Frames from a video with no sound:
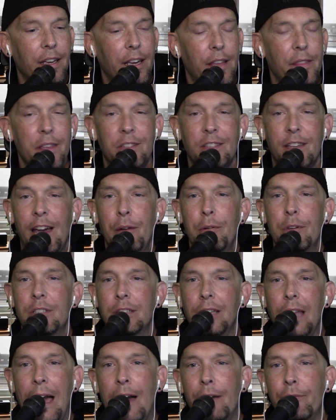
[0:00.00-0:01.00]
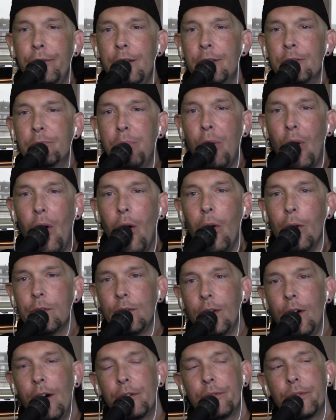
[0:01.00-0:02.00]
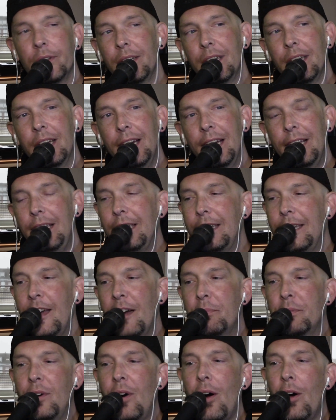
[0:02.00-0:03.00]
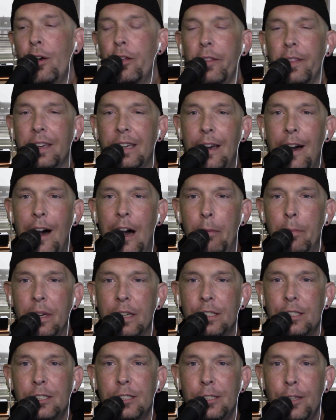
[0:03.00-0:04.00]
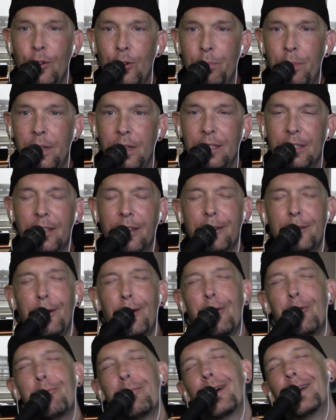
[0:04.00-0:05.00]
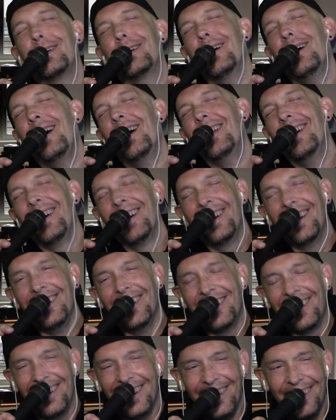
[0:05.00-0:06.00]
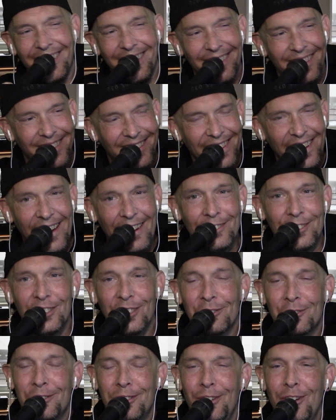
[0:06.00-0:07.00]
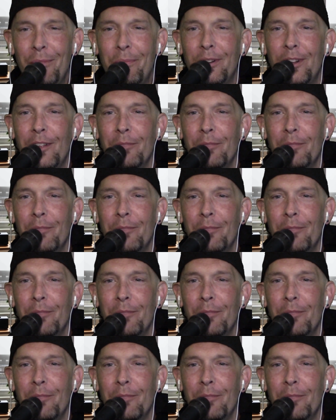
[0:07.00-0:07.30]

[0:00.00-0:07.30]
And this guy was laughing his balls off. And he kept calling the comic stupid. He's like, oh my God, this guy is so stupid.